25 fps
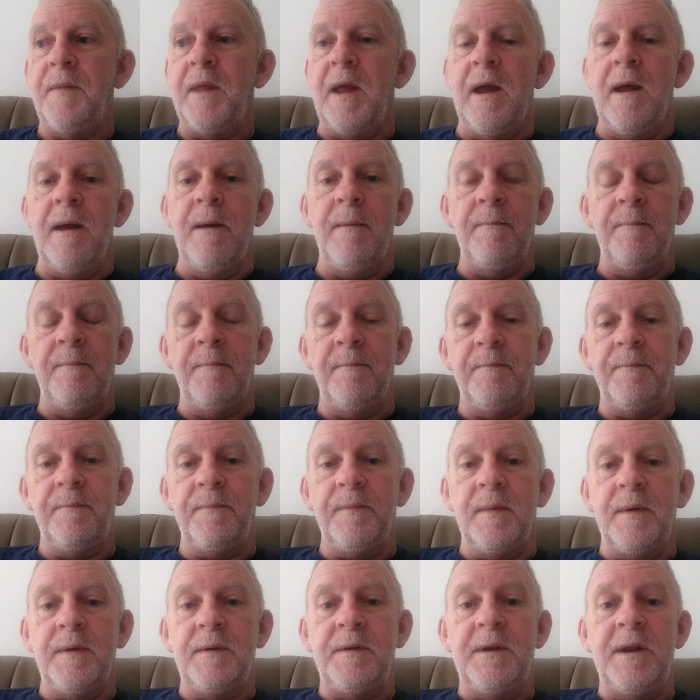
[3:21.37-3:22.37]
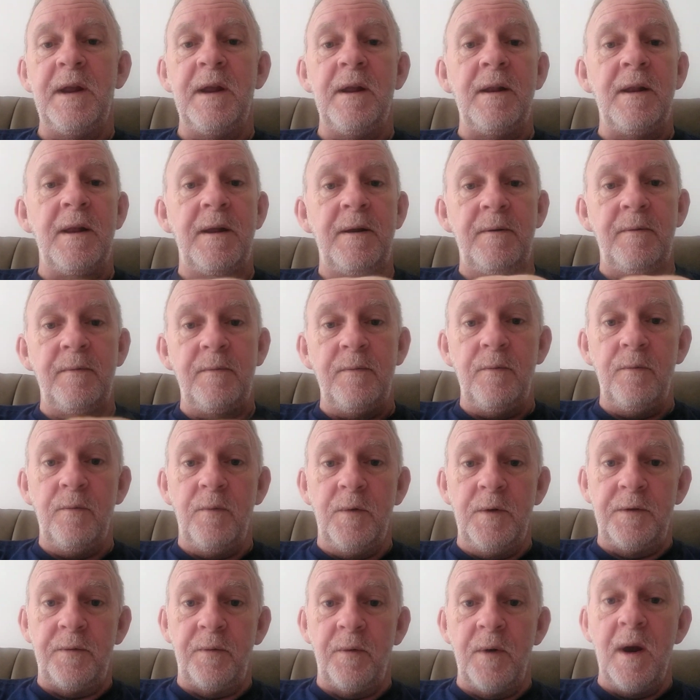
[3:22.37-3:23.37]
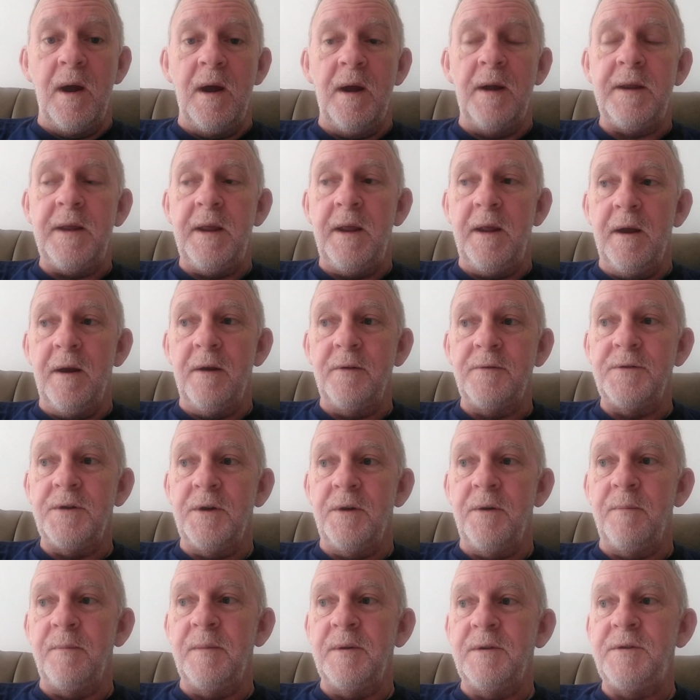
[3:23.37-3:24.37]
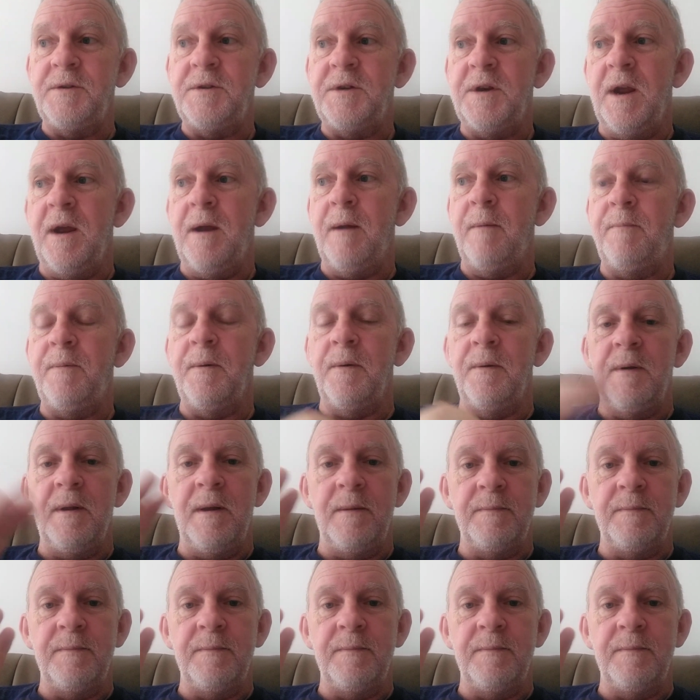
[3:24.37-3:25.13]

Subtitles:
I'm dealing with Rocky, our German Shepherd.